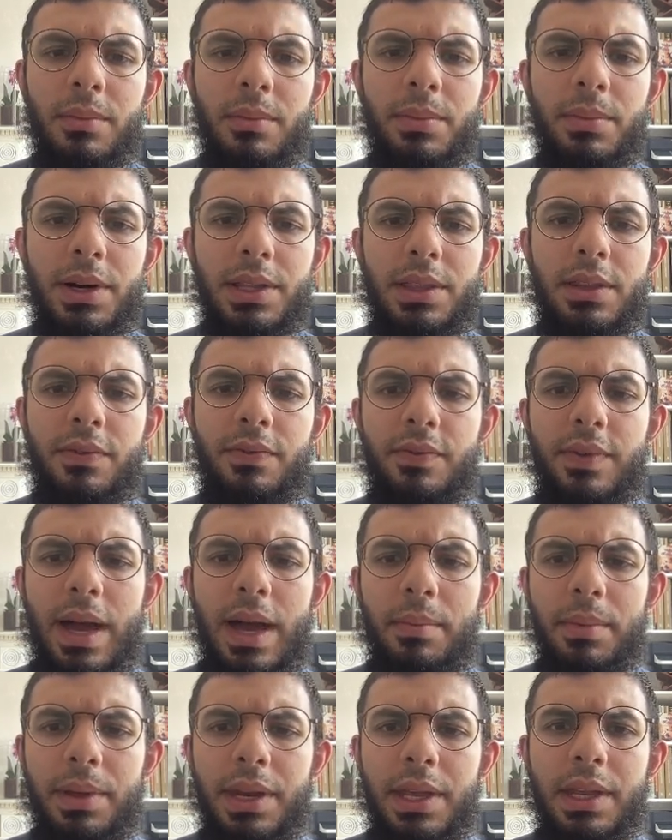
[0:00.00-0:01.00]
But the
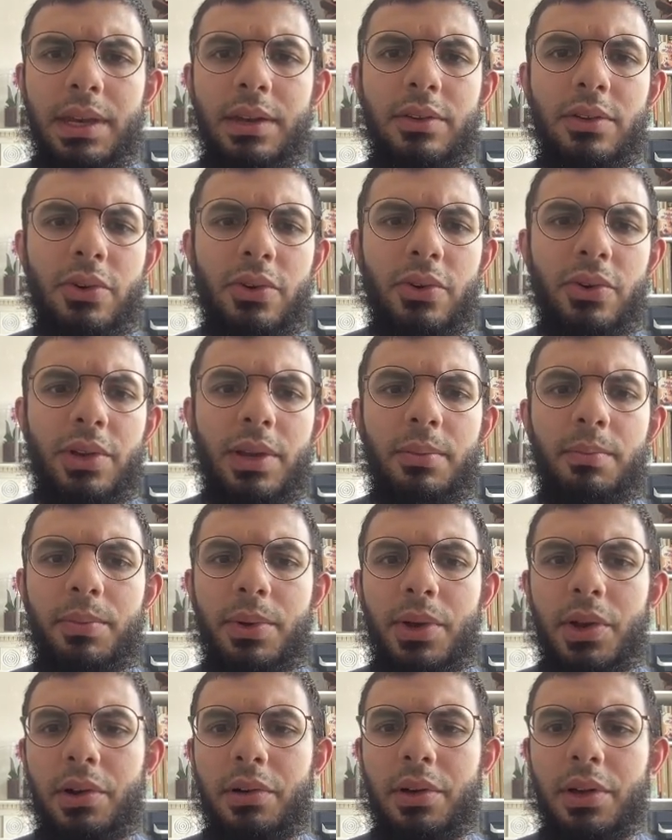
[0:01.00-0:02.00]
feminine dual and
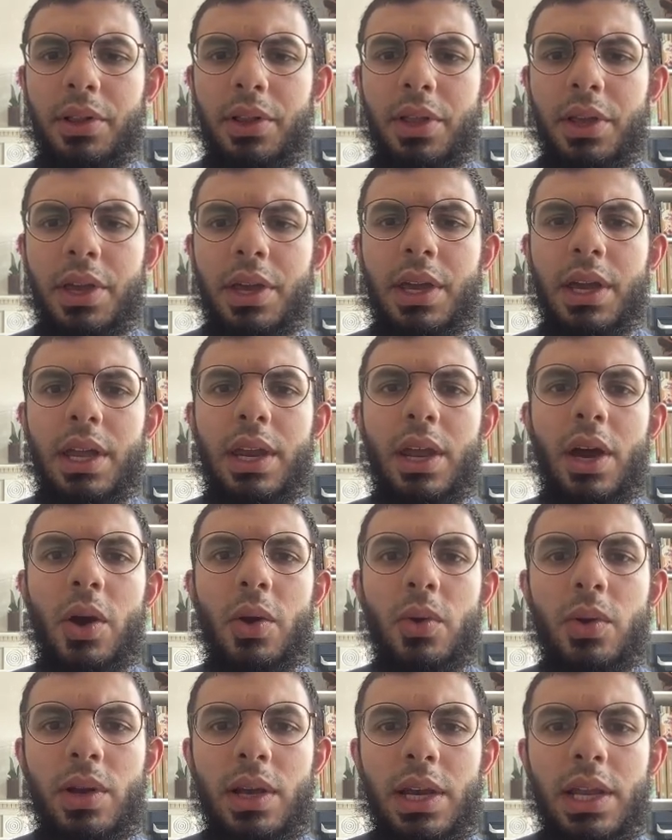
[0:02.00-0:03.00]
plural can
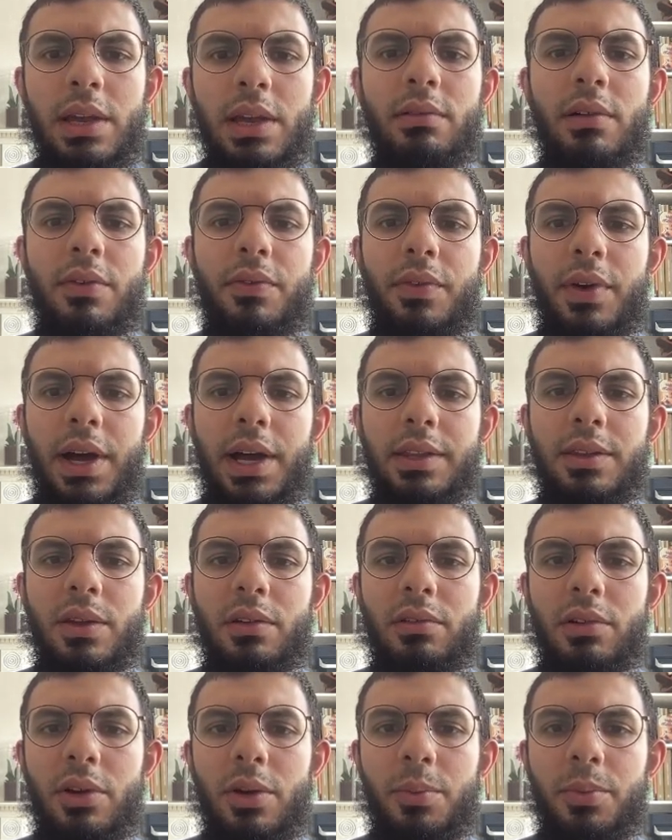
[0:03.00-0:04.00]
only refer to
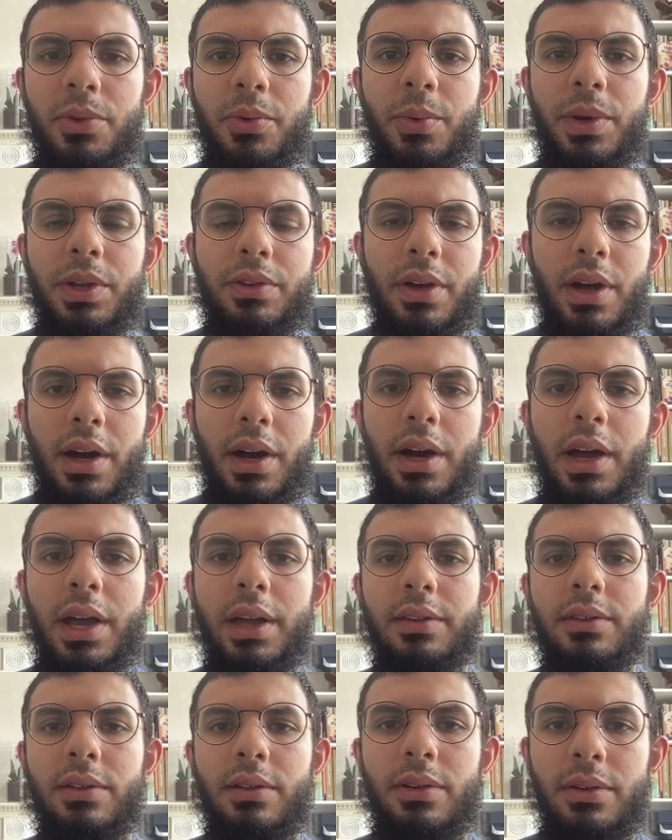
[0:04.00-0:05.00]
groups which are
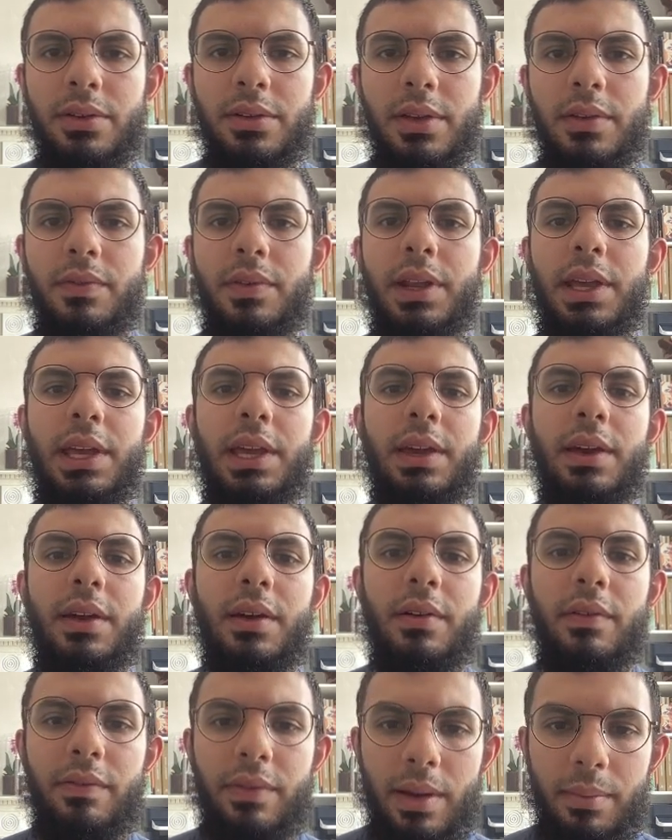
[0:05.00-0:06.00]
exclusively
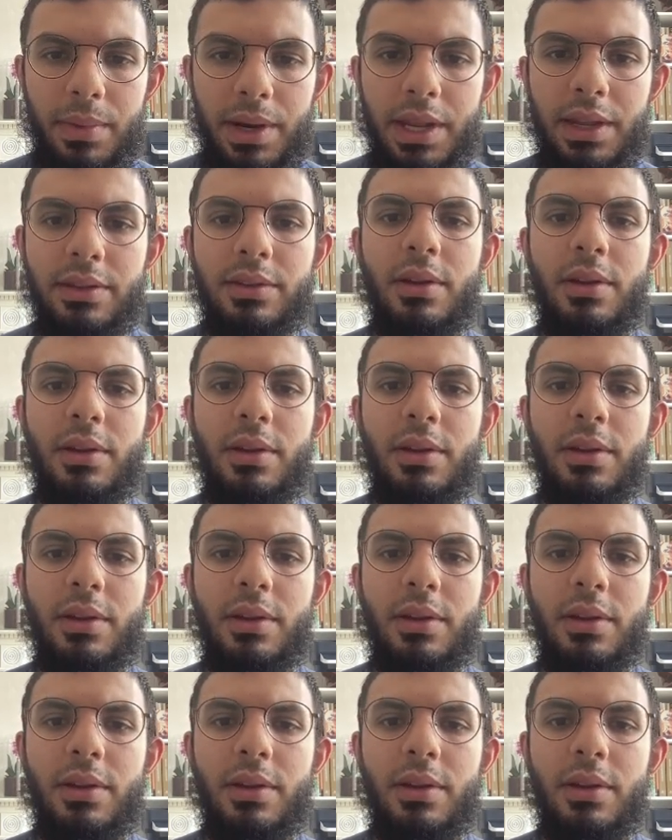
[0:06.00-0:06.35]
feminine.